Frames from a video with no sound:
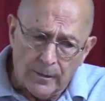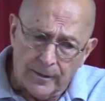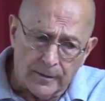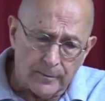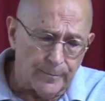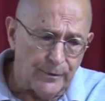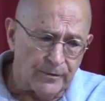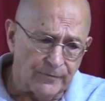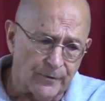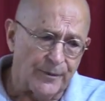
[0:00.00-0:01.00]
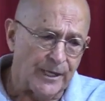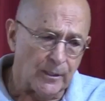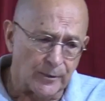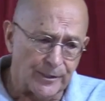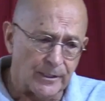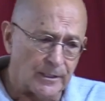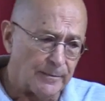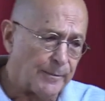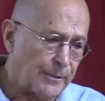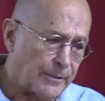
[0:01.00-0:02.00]
The beautiful thing with the
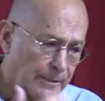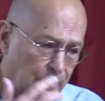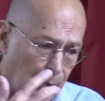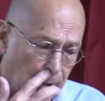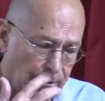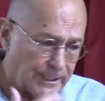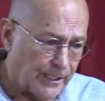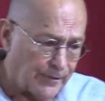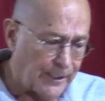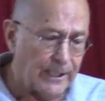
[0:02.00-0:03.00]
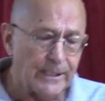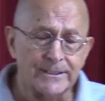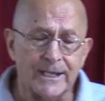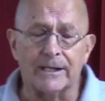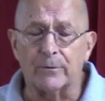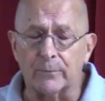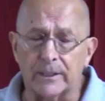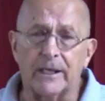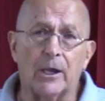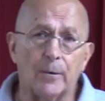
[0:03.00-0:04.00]
Lemurian quartz, I think, is that it
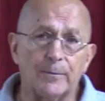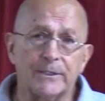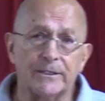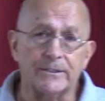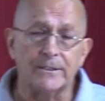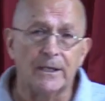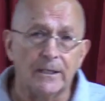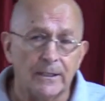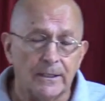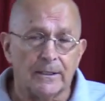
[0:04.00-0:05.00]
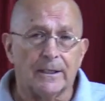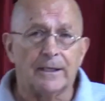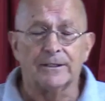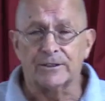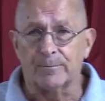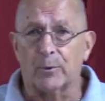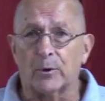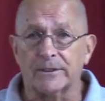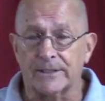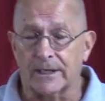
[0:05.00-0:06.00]
really helps us and
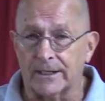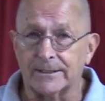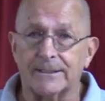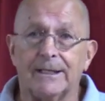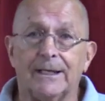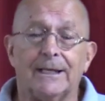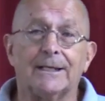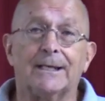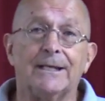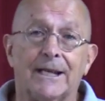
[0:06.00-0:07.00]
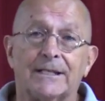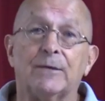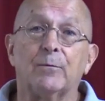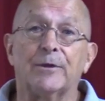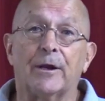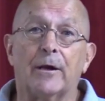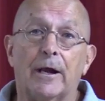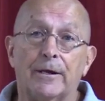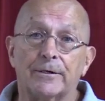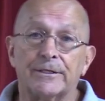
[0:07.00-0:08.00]
supports us in connecting with our
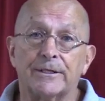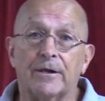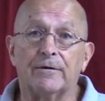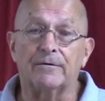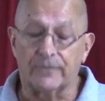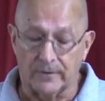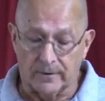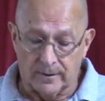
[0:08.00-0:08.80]
higher self.